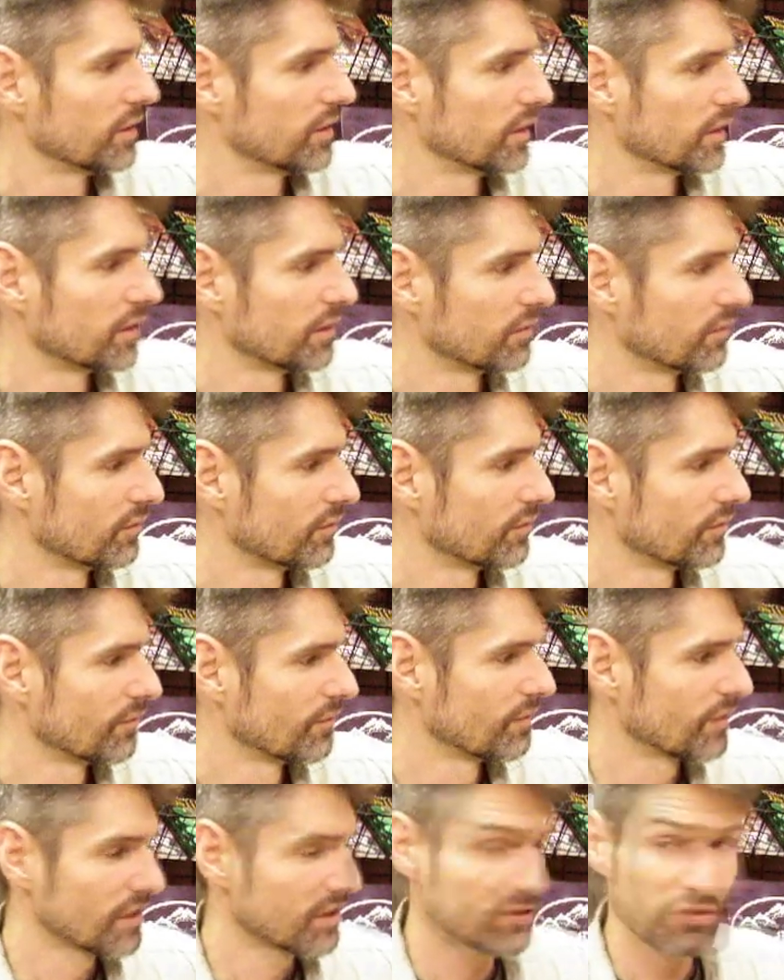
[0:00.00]
And
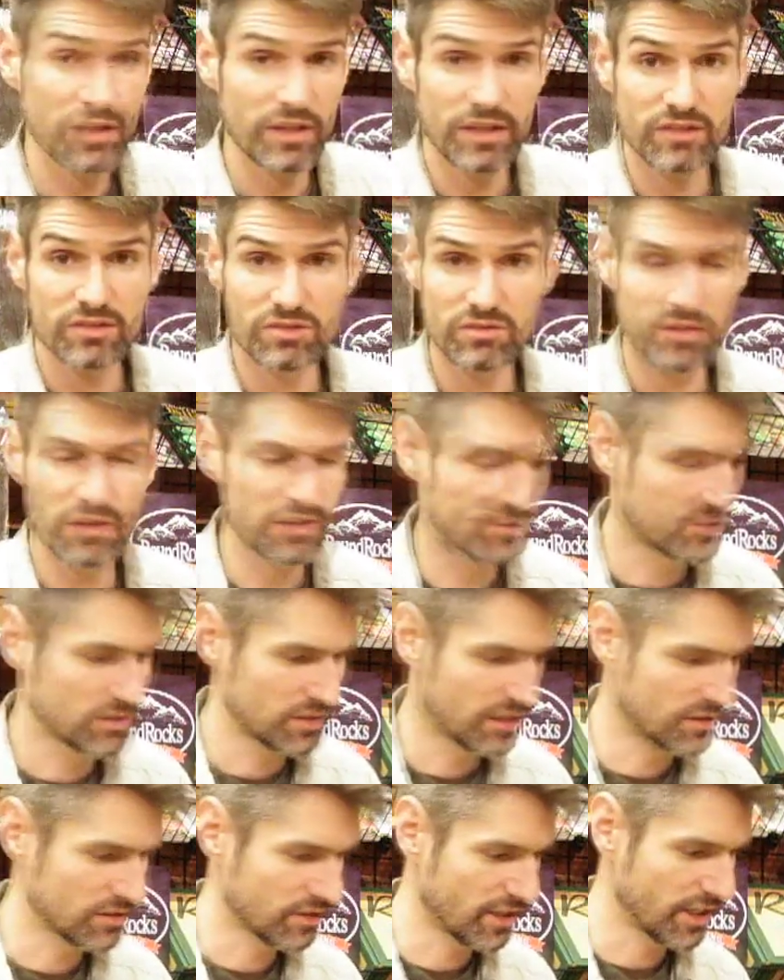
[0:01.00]
so
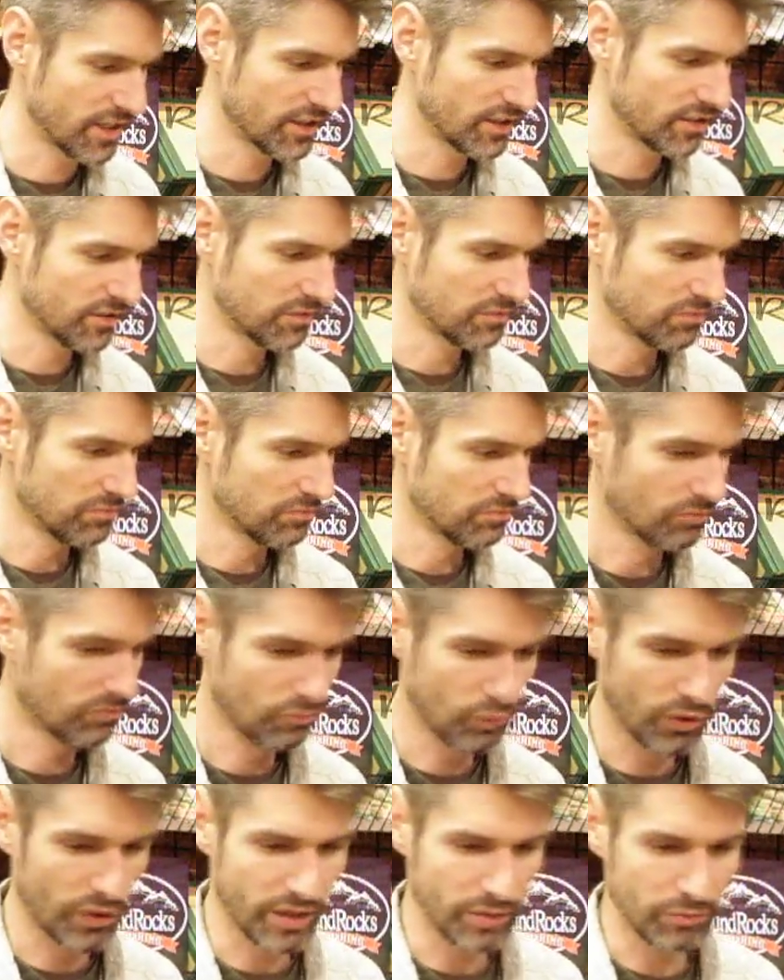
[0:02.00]
that's kind of
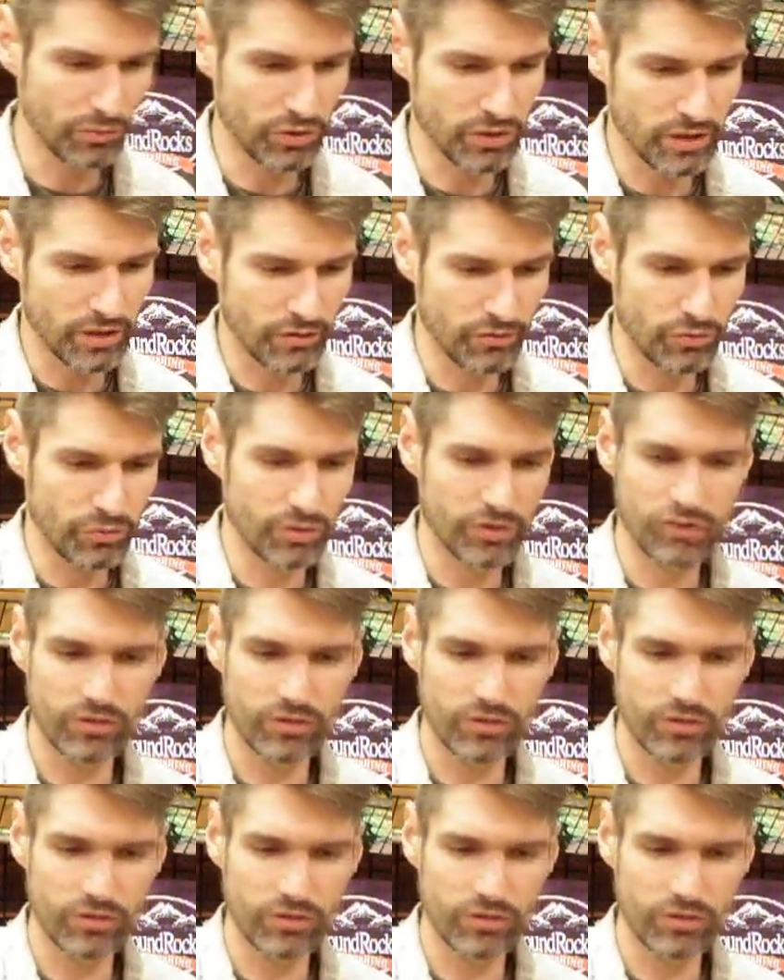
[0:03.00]
what I'm looking for.